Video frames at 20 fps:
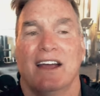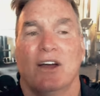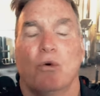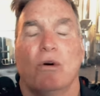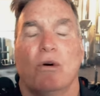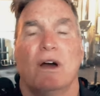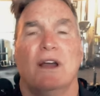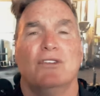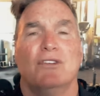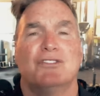
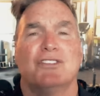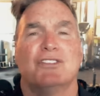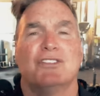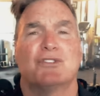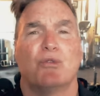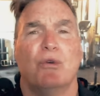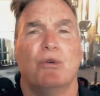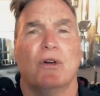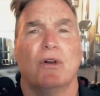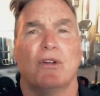Well, he was
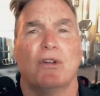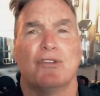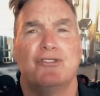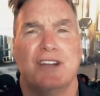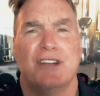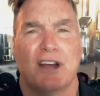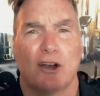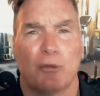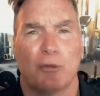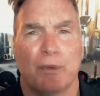just a real
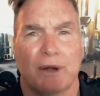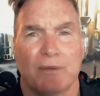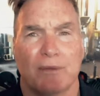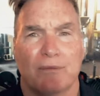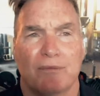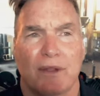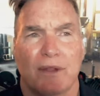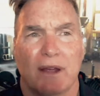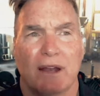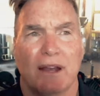gentleman,
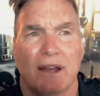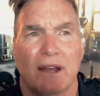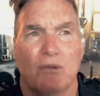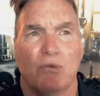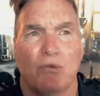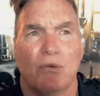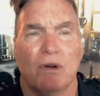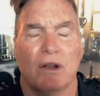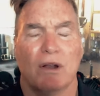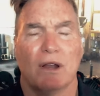and he
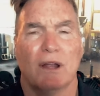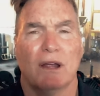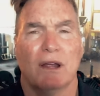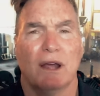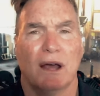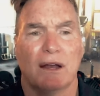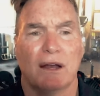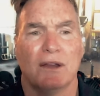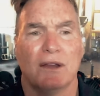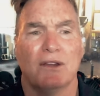really
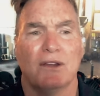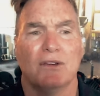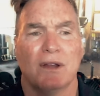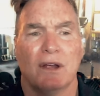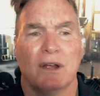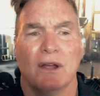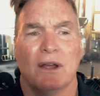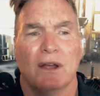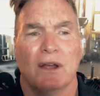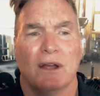had a, you
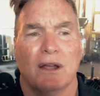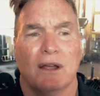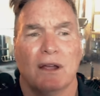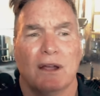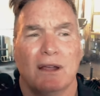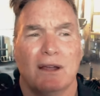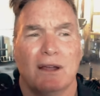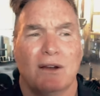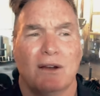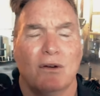
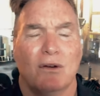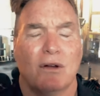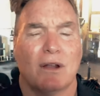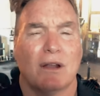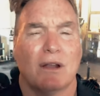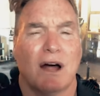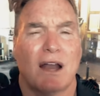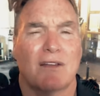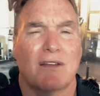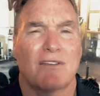know, a
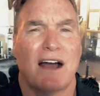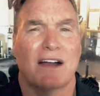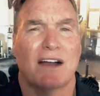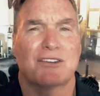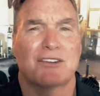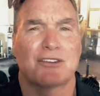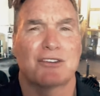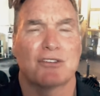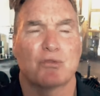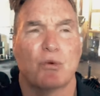lot of
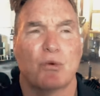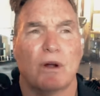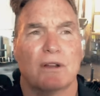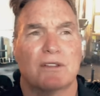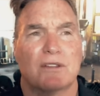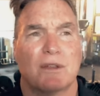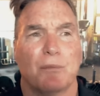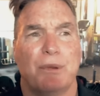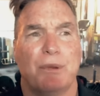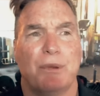actors
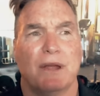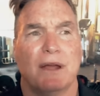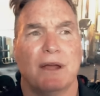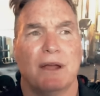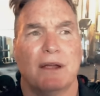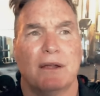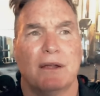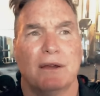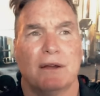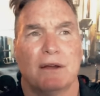want the
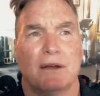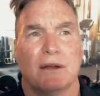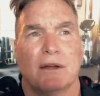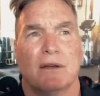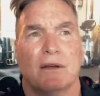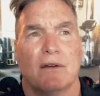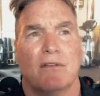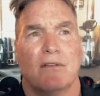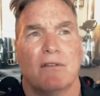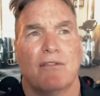big
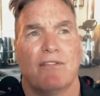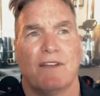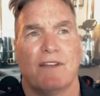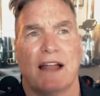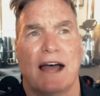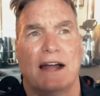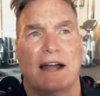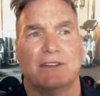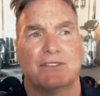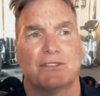
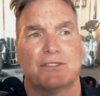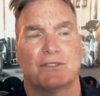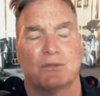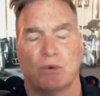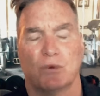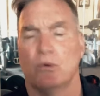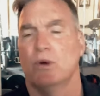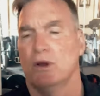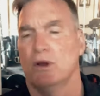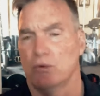flats.
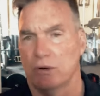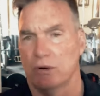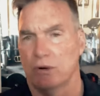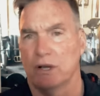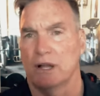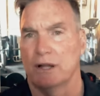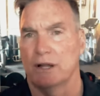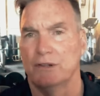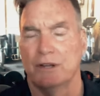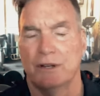We were in
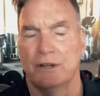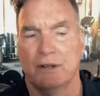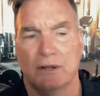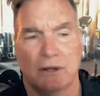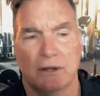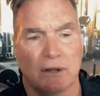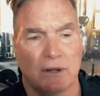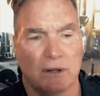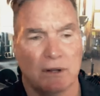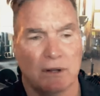London,
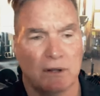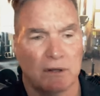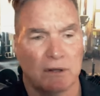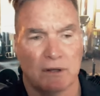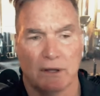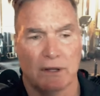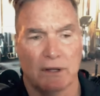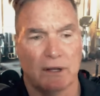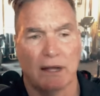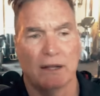
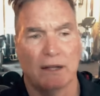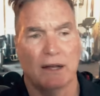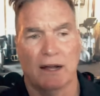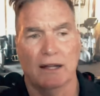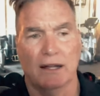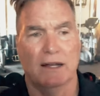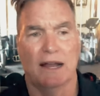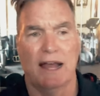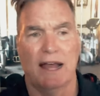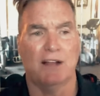and I
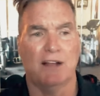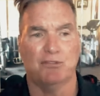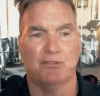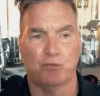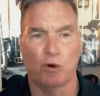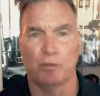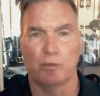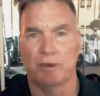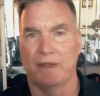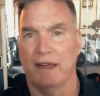didn't ask
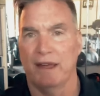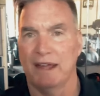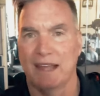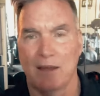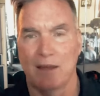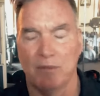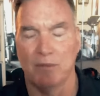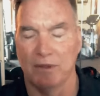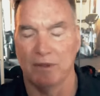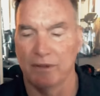for it, but they
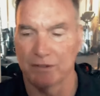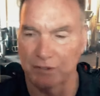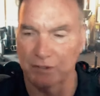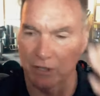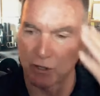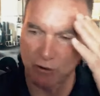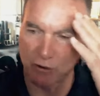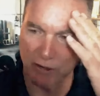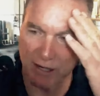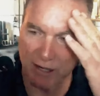gave me this
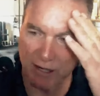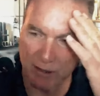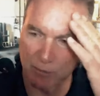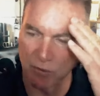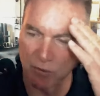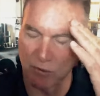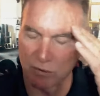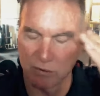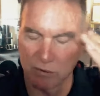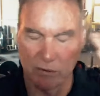
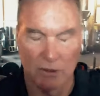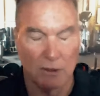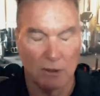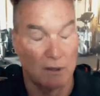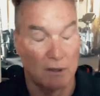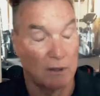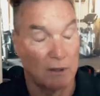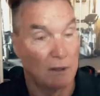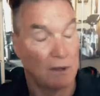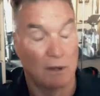incredible
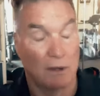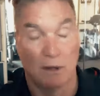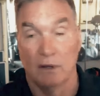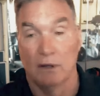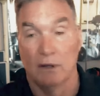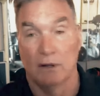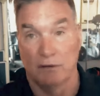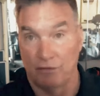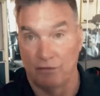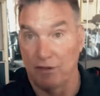
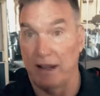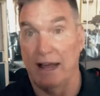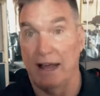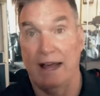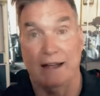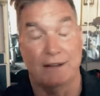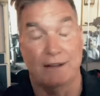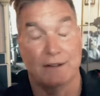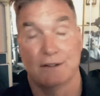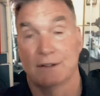
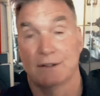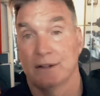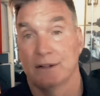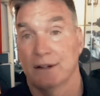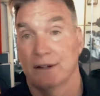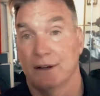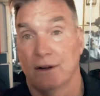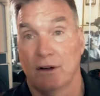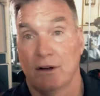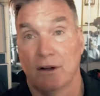flat
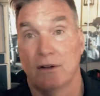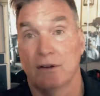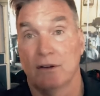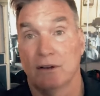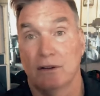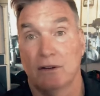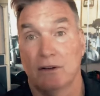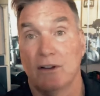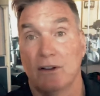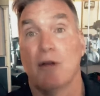on
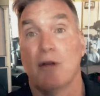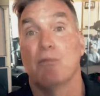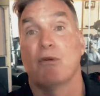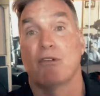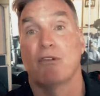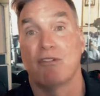number